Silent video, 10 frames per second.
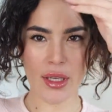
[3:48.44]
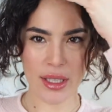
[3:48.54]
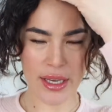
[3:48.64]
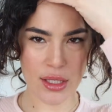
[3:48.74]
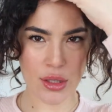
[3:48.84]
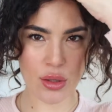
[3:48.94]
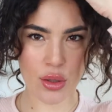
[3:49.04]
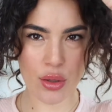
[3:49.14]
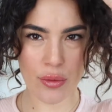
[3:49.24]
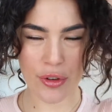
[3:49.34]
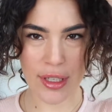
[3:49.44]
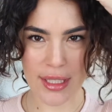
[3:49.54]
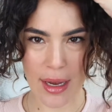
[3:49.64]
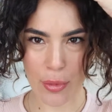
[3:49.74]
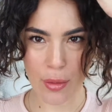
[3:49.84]
Yeah, so for
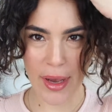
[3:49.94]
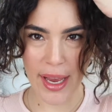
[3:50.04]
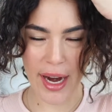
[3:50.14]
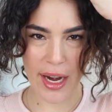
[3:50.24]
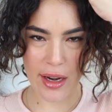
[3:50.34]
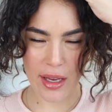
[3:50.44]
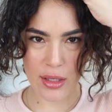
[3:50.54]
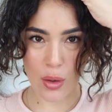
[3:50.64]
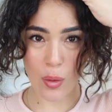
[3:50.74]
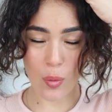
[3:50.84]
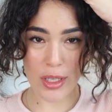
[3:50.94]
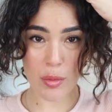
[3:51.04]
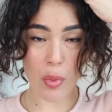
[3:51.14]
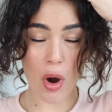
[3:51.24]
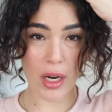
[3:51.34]
example, my hair is always
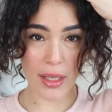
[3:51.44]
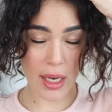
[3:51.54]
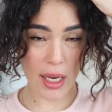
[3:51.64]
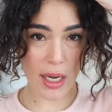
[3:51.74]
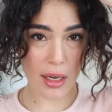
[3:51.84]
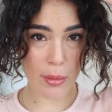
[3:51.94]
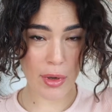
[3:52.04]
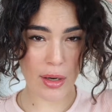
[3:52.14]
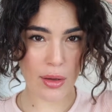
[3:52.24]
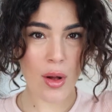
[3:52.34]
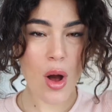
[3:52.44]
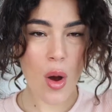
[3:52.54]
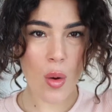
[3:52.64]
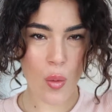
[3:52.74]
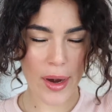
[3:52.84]
parting in the middle.
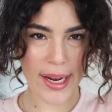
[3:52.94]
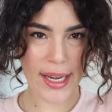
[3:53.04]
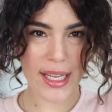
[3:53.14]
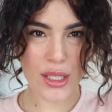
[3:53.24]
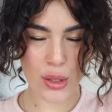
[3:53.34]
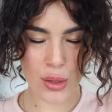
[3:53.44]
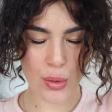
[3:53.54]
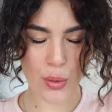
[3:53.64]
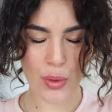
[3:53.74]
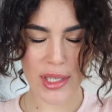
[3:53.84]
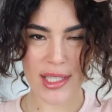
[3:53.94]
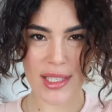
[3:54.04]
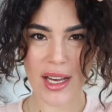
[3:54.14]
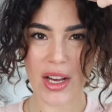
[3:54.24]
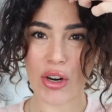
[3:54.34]
What I need to do is
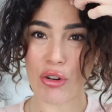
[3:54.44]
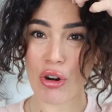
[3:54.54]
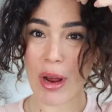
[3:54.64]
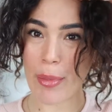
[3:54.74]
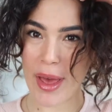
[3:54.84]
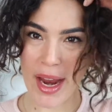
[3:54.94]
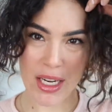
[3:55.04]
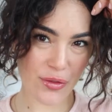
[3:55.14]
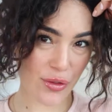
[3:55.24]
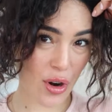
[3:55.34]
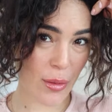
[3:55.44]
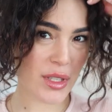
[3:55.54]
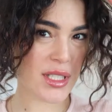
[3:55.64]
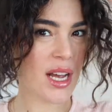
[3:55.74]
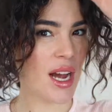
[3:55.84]
grab hairs from the
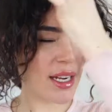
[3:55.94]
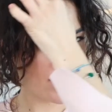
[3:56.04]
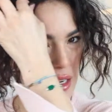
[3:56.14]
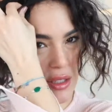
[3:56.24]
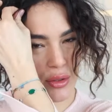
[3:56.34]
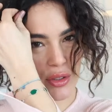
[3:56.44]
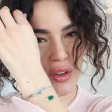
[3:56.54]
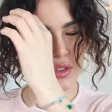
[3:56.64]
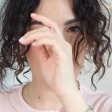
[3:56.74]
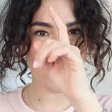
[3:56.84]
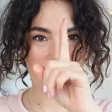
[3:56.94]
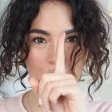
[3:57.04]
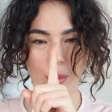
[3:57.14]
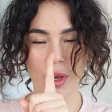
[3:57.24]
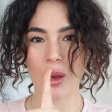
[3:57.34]
side and to the other side
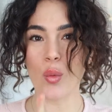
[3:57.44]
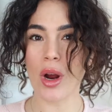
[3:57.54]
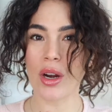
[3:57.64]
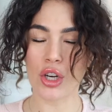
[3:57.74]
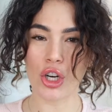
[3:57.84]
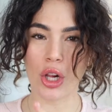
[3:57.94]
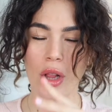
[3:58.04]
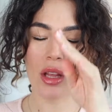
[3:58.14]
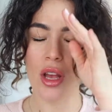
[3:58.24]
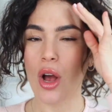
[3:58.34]
to make one curl.